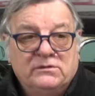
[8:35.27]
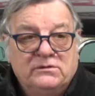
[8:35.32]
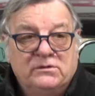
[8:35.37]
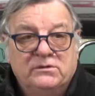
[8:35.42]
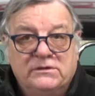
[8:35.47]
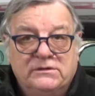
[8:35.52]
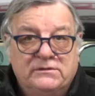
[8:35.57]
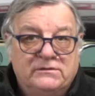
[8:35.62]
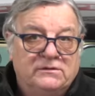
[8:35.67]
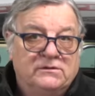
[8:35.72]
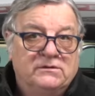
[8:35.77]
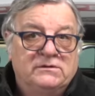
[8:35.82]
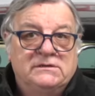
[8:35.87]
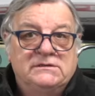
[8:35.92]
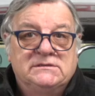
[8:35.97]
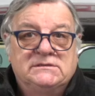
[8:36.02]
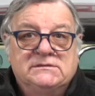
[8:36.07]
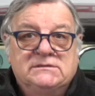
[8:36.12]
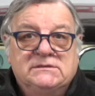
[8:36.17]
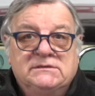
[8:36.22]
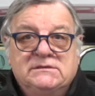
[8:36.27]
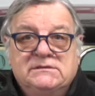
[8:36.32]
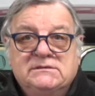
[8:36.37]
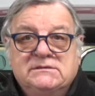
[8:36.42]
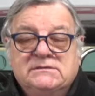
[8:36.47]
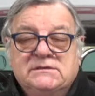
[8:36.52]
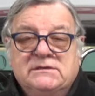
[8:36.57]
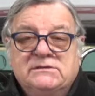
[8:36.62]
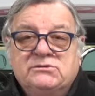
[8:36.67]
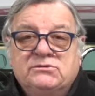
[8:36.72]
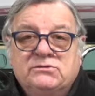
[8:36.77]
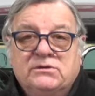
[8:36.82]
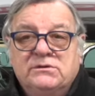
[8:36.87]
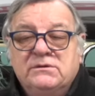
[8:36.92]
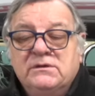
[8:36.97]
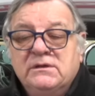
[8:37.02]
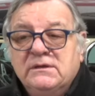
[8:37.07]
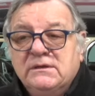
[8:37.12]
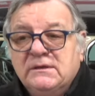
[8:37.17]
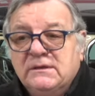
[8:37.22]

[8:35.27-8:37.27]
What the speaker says: the 1936 Citroen,